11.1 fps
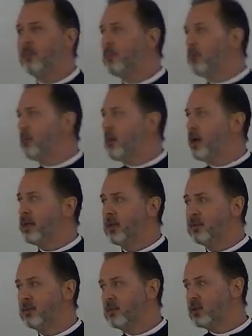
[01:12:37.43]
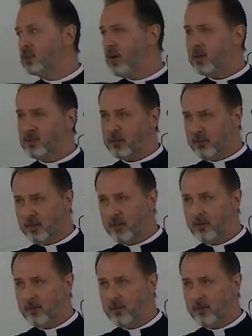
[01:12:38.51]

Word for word: up and put money into the treasury.